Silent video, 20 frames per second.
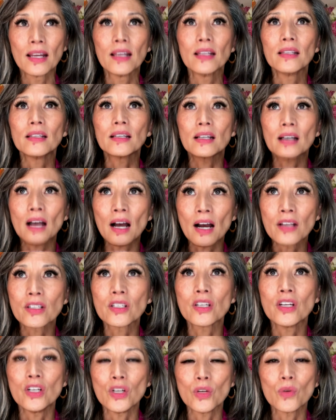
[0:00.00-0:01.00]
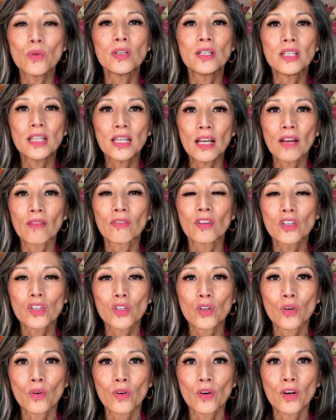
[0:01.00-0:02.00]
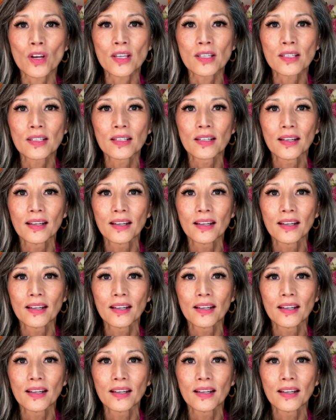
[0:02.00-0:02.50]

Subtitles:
the continuity of the stories,